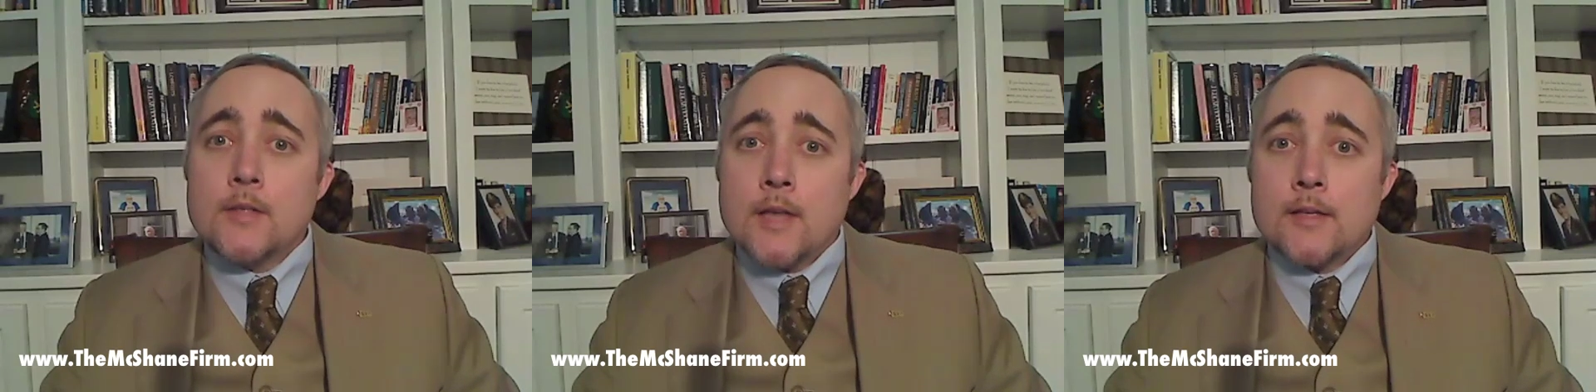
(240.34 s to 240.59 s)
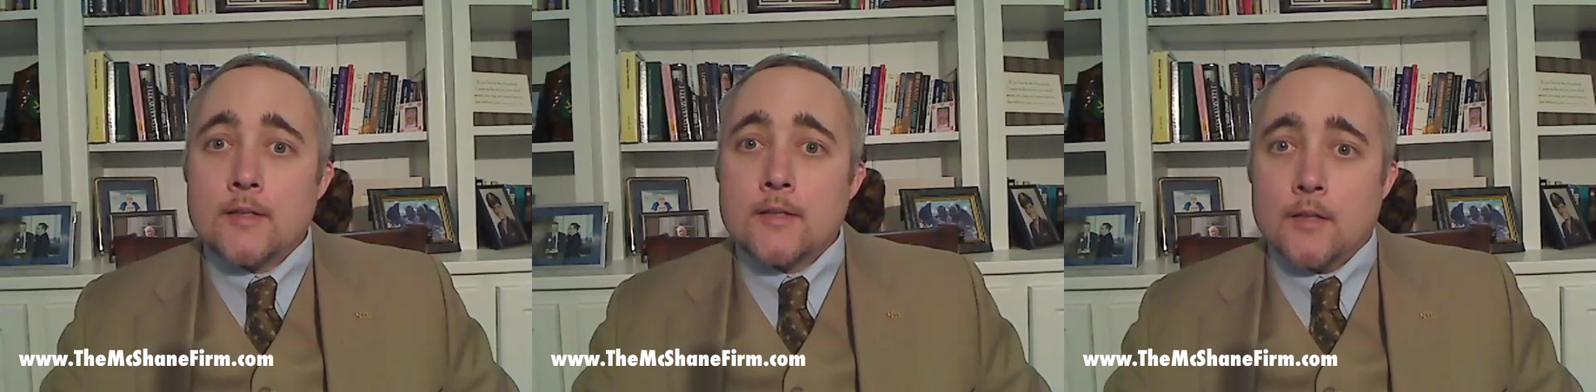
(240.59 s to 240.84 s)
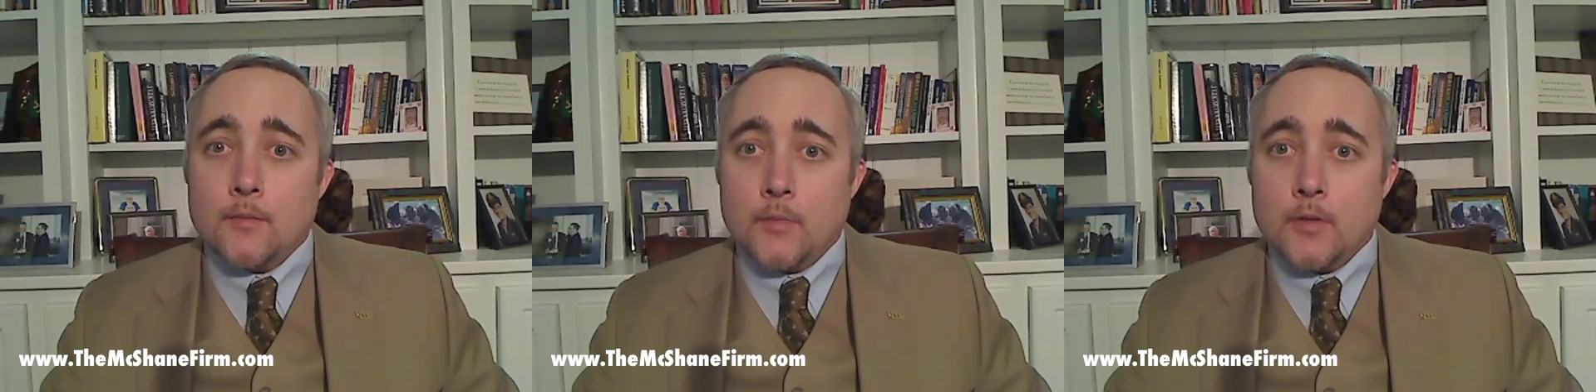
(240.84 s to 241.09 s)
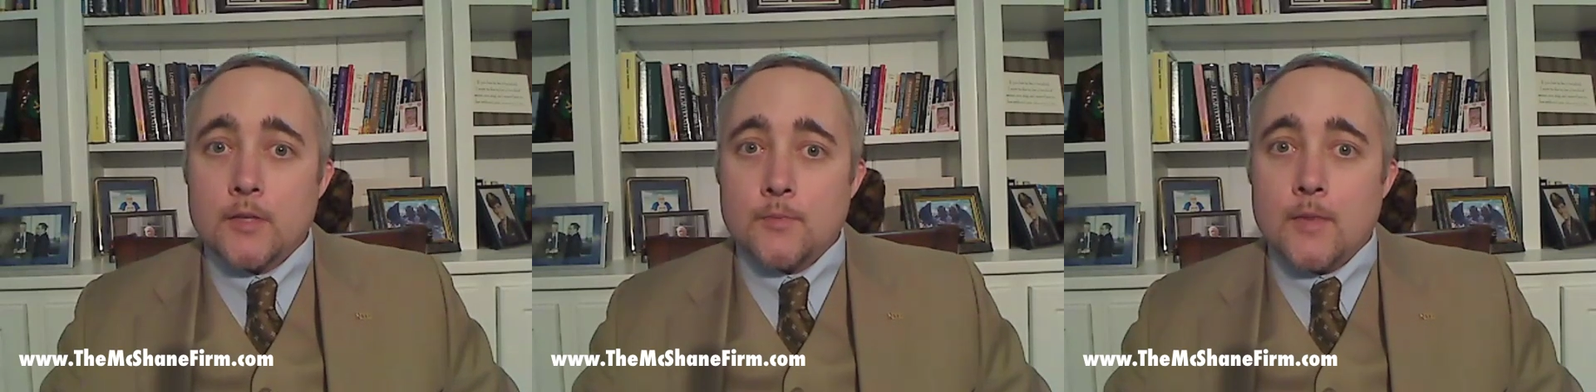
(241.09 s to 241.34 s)
test that the
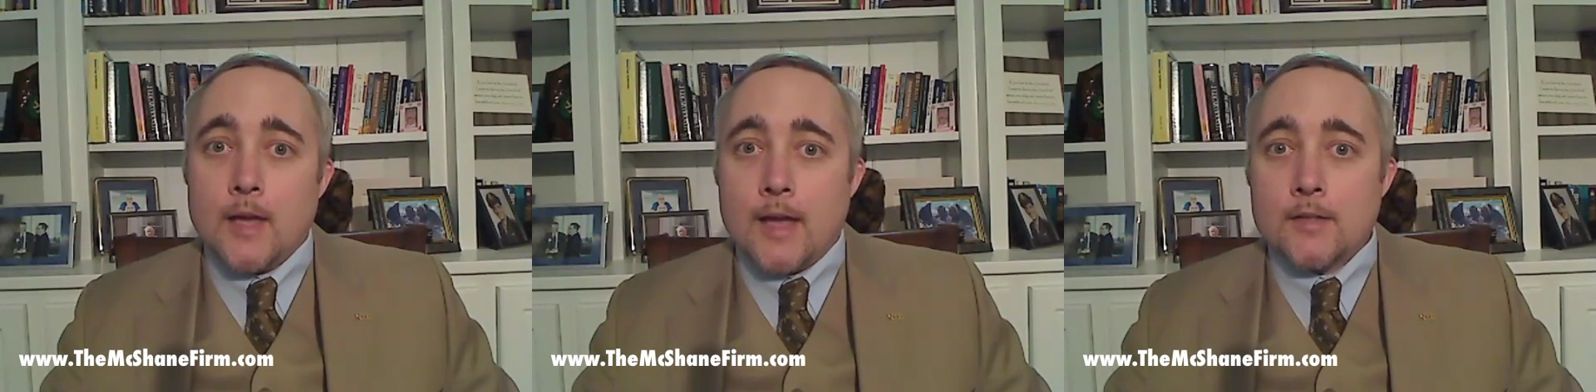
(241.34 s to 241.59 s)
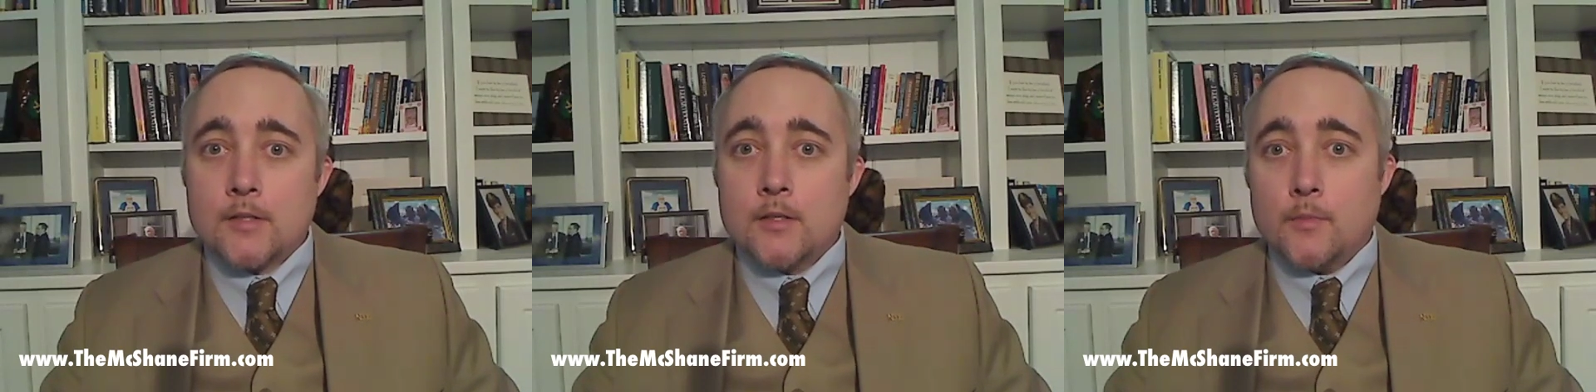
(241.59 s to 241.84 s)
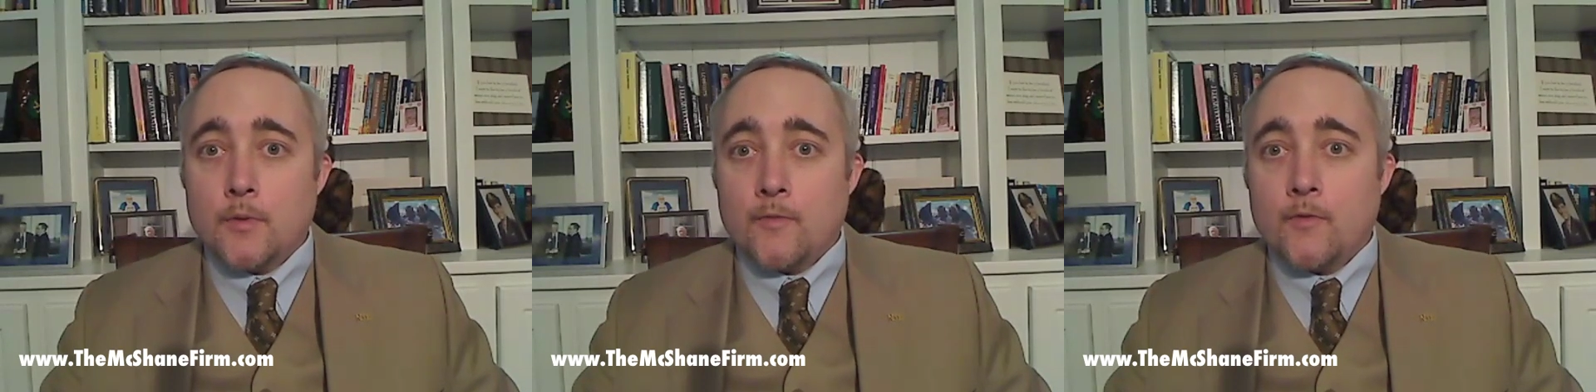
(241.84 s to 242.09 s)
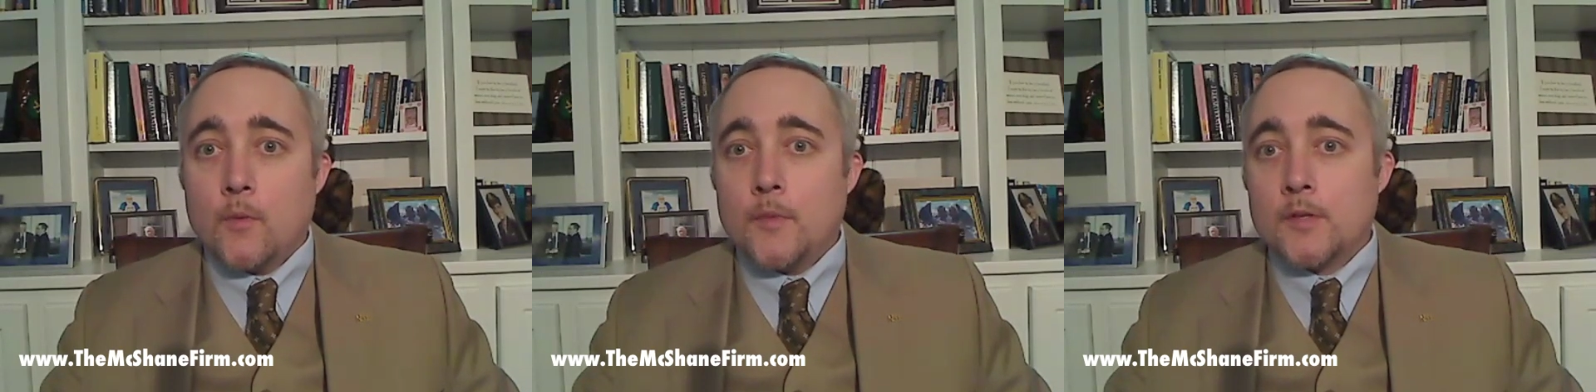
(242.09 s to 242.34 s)
police may ask you to
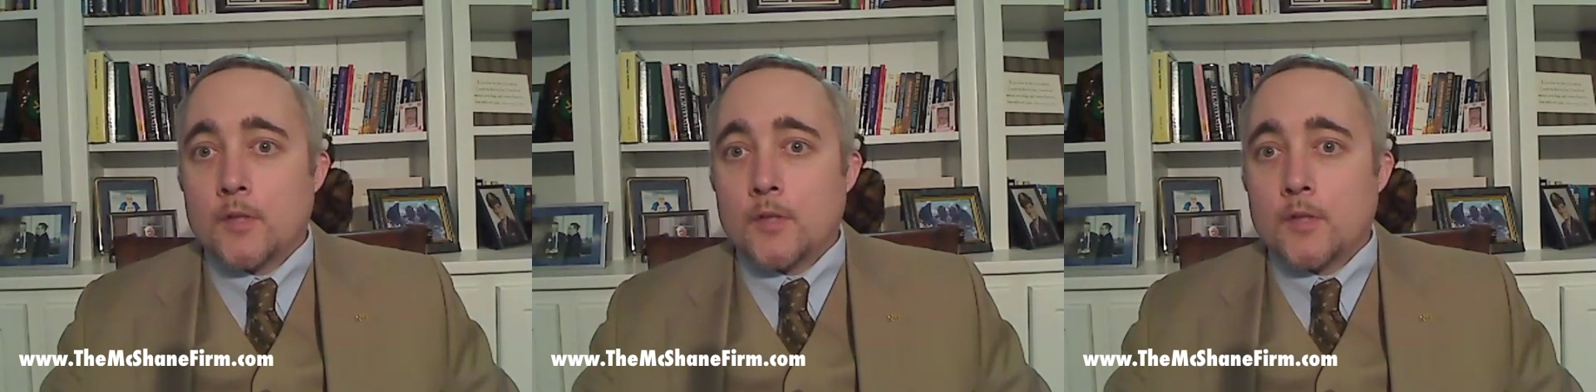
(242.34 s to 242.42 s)
perform is